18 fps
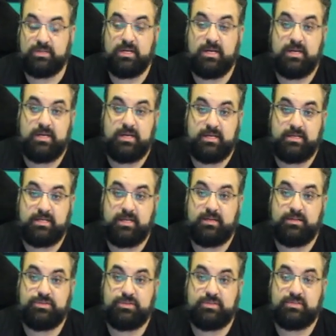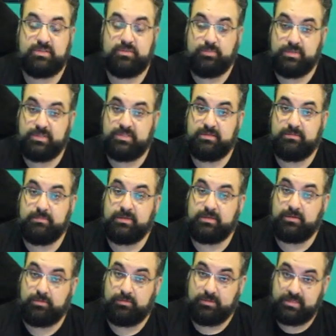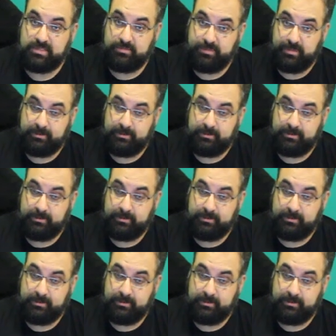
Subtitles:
Intelligence, Wisdom, and Charisma.